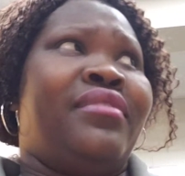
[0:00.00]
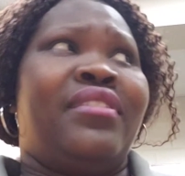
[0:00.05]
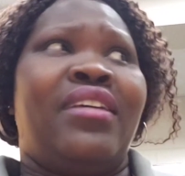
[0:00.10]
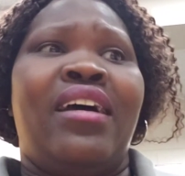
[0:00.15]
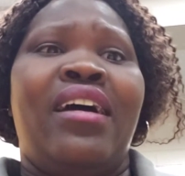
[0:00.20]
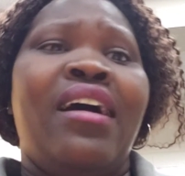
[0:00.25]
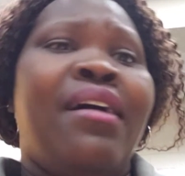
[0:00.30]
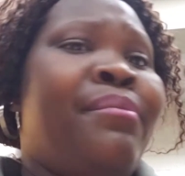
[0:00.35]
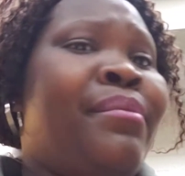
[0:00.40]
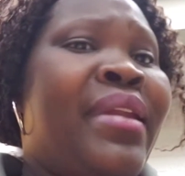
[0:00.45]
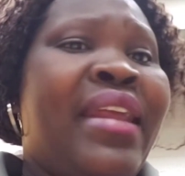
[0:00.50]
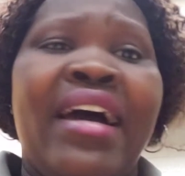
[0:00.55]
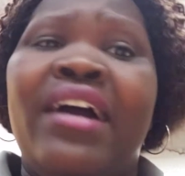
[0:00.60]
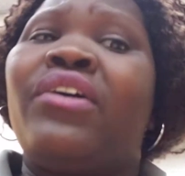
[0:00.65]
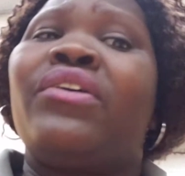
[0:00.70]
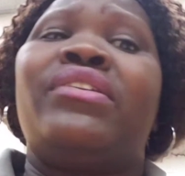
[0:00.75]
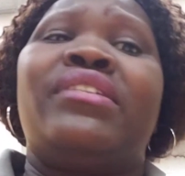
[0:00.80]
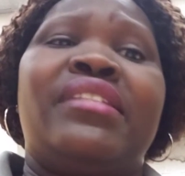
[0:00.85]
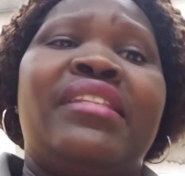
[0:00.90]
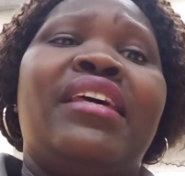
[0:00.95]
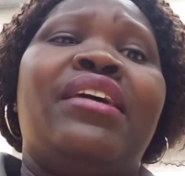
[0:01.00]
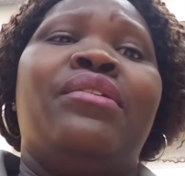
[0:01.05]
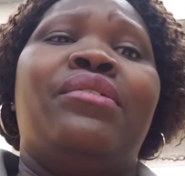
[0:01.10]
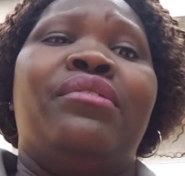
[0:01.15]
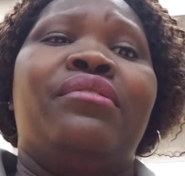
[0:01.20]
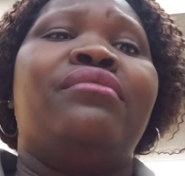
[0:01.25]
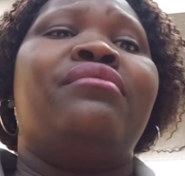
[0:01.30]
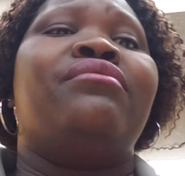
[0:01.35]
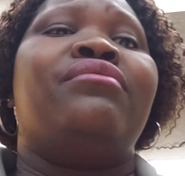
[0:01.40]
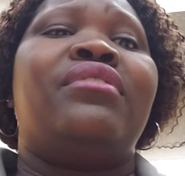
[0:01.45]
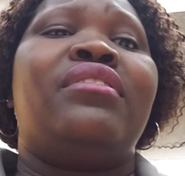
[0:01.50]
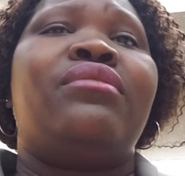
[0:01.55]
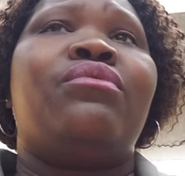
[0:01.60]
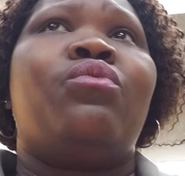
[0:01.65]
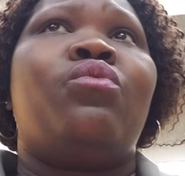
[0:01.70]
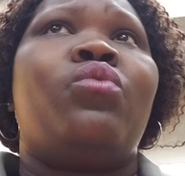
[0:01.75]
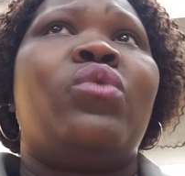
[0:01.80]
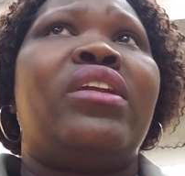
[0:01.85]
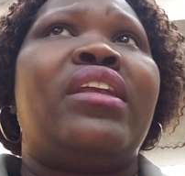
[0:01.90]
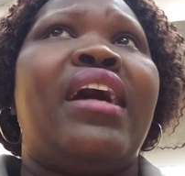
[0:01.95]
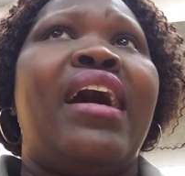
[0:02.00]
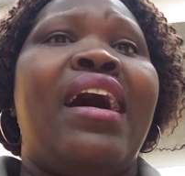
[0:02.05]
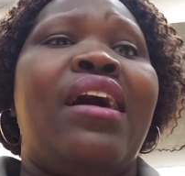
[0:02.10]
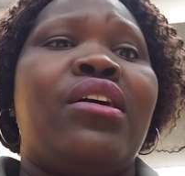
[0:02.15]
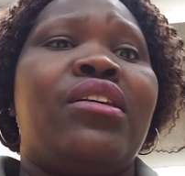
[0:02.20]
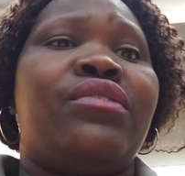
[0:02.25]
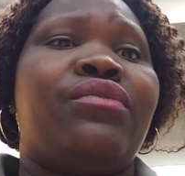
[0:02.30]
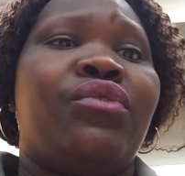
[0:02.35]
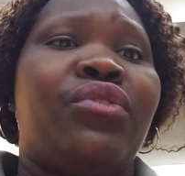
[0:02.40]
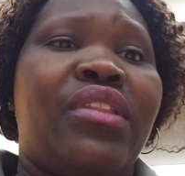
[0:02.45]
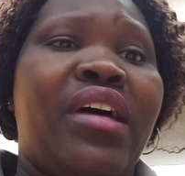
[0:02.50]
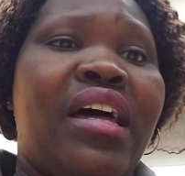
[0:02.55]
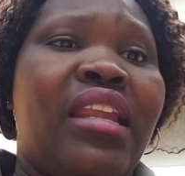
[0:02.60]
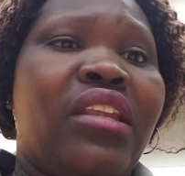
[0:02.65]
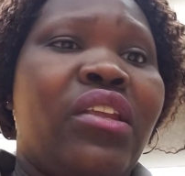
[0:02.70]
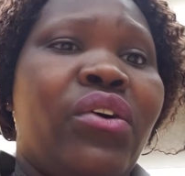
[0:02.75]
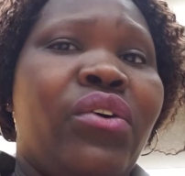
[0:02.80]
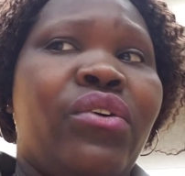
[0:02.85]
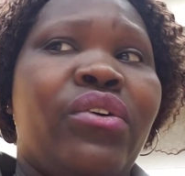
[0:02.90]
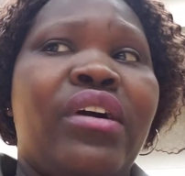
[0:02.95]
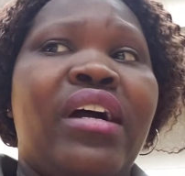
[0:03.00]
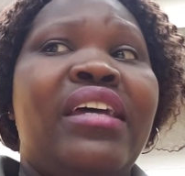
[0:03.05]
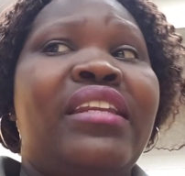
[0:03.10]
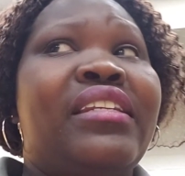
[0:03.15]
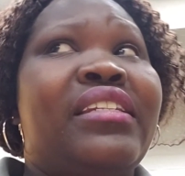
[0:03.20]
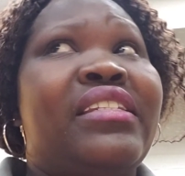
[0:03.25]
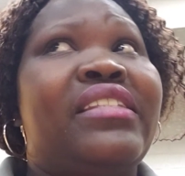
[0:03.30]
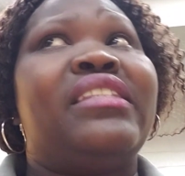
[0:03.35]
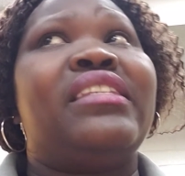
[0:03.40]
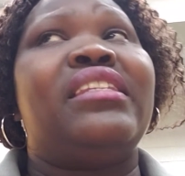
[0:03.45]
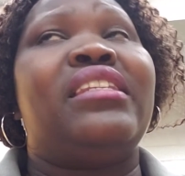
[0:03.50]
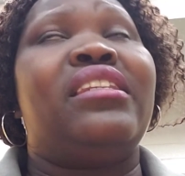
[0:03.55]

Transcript: I'm not going to stay in one house for that long. I need to see